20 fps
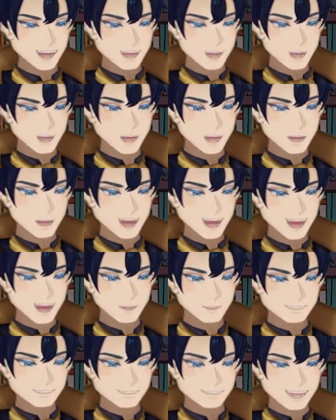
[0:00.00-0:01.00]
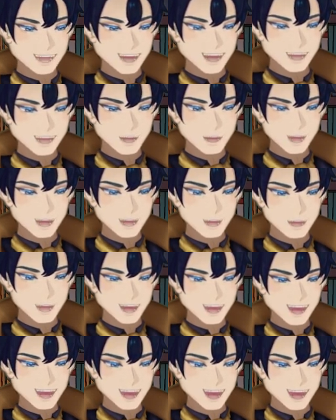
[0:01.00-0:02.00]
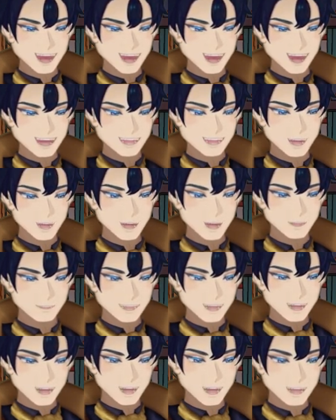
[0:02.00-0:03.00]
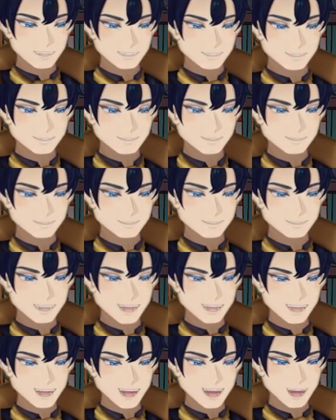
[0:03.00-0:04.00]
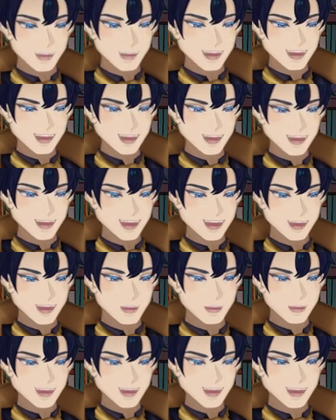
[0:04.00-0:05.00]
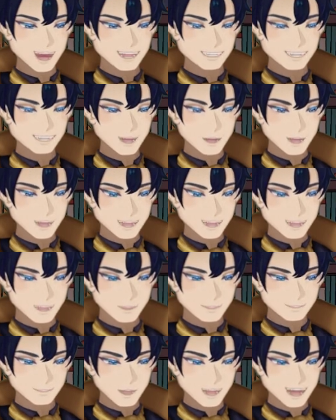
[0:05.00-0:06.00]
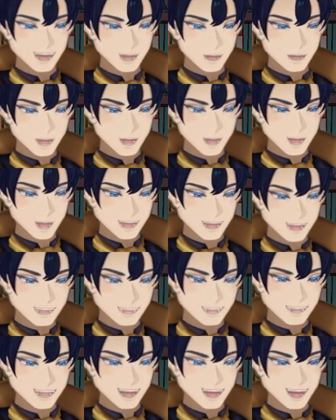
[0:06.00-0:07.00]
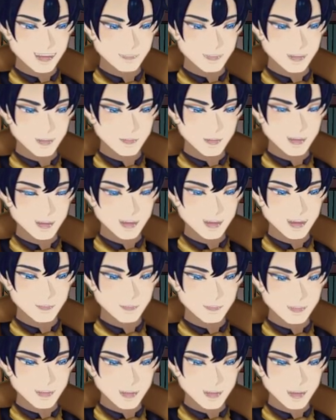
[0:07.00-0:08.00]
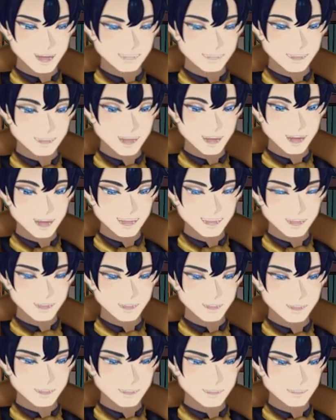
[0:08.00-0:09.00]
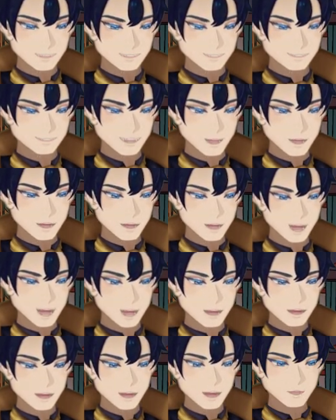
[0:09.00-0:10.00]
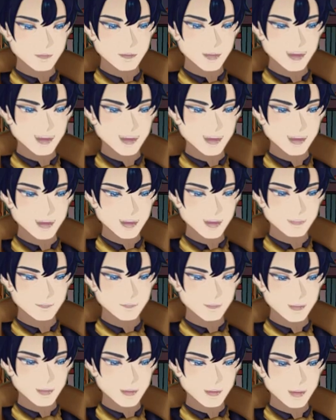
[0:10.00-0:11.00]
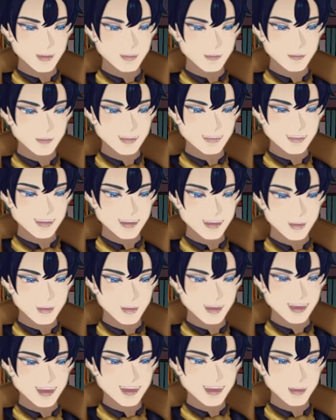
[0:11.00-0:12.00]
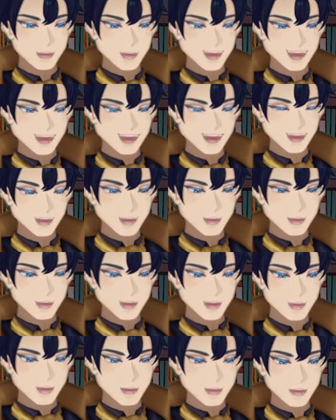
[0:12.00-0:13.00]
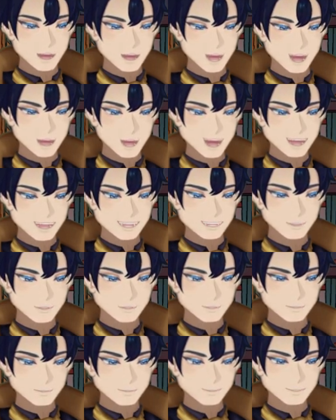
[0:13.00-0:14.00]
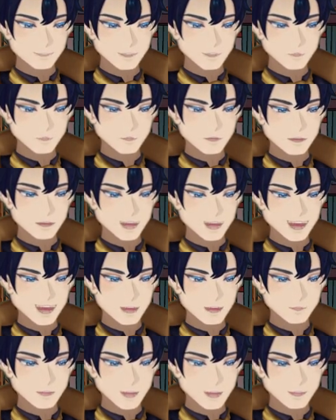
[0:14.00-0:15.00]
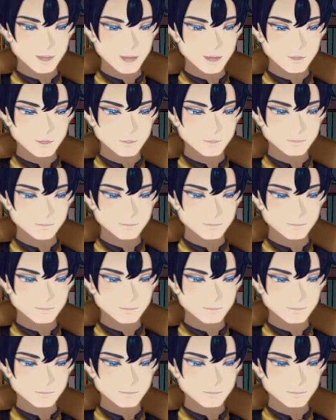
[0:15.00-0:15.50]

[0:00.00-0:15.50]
hood was up, and its horse was in an attitude of thought. They climbed in, and the minute they were in, Mrs. Wilkins indeed could hardly be called in, the horse awoke with a start from its reverie, and immediately began going home rapidly. Without Beppo.